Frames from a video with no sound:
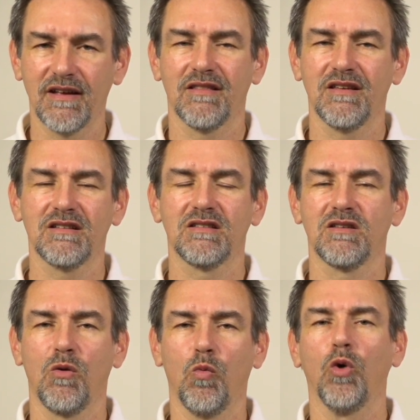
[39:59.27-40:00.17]

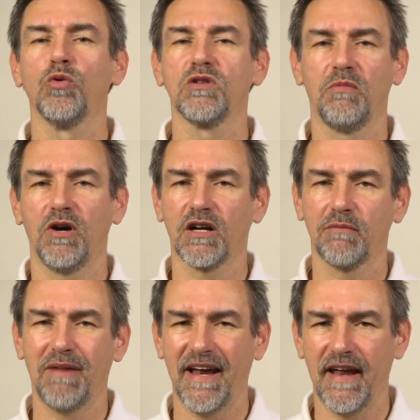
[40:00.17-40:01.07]
This won't work
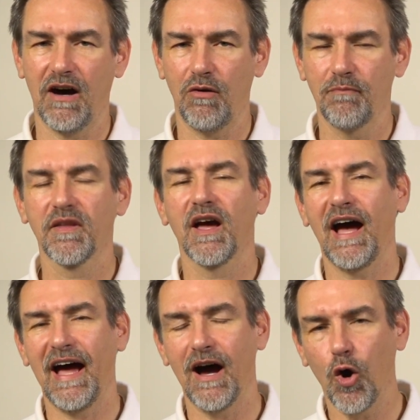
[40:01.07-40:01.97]
by now.
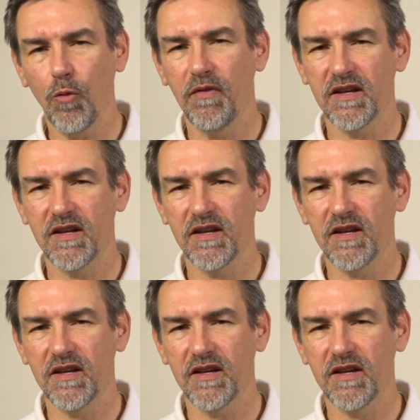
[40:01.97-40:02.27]
I hope